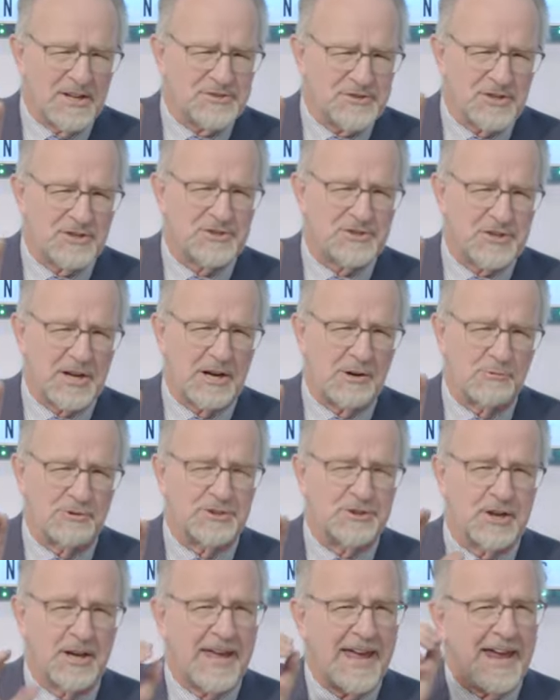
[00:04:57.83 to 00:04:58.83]

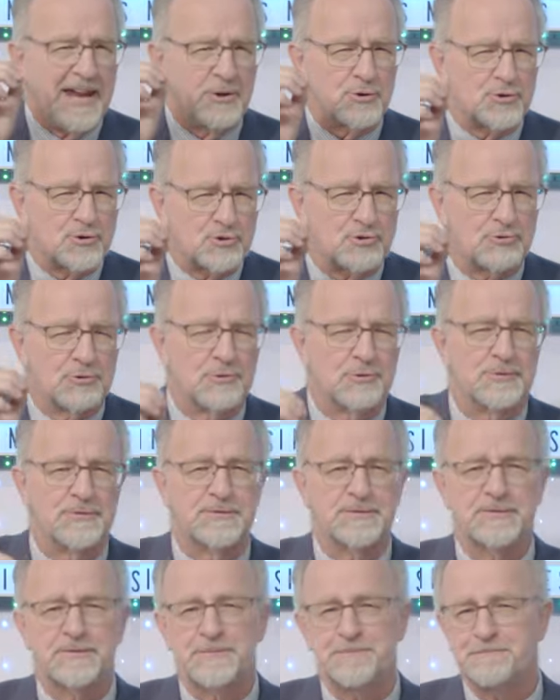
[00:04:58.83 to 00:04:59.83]
necessarily to gain
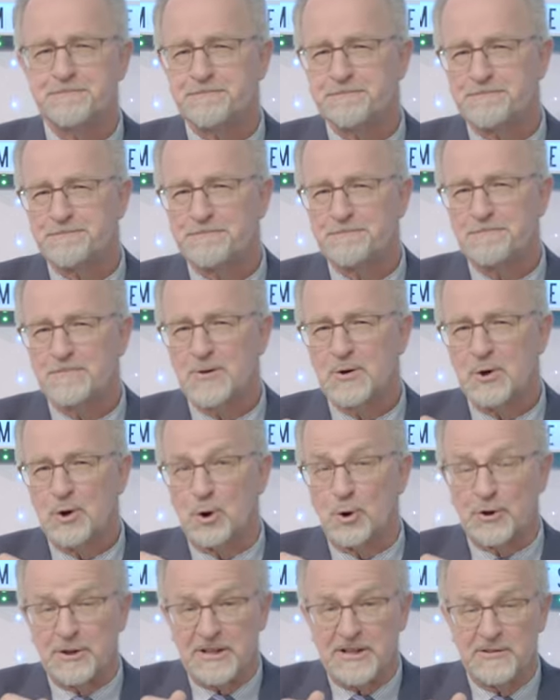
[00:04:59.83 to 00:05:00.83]
truth
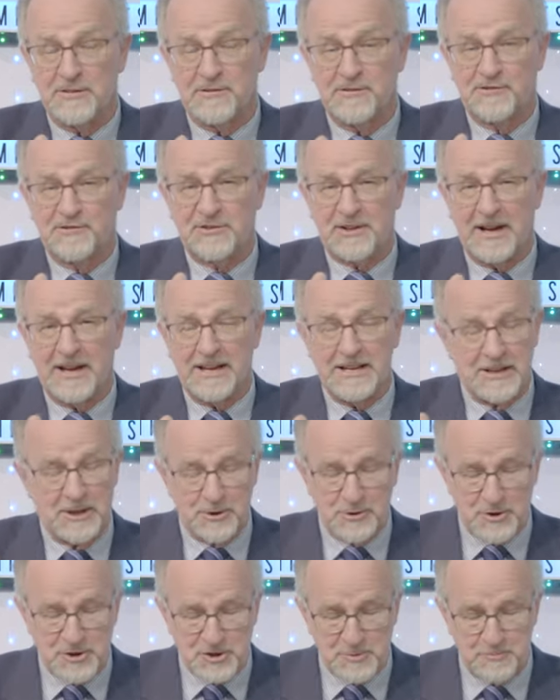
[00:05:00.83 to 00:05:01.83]
or insight
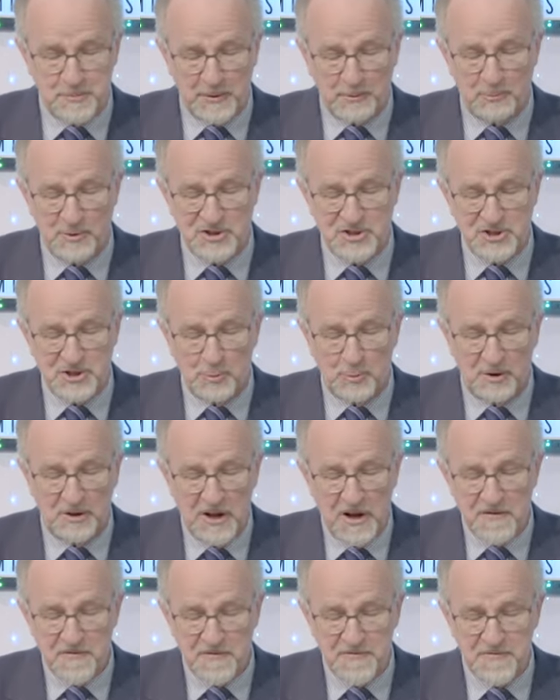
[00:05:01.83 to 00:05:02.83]
into
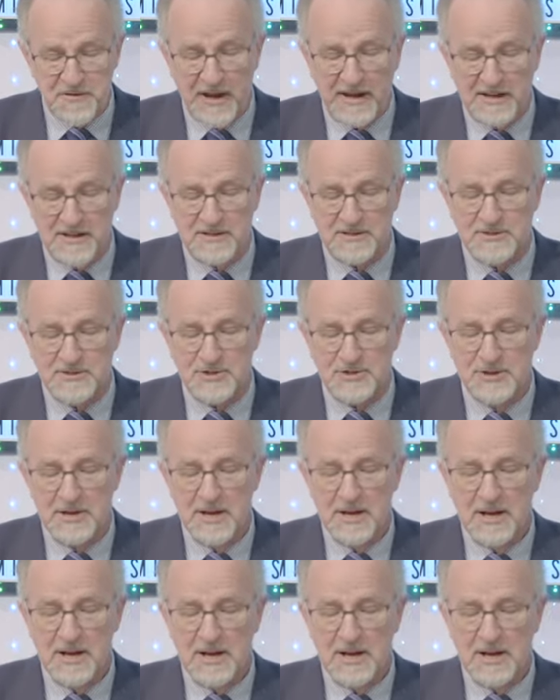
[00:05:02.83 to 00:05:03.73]
spiritual things,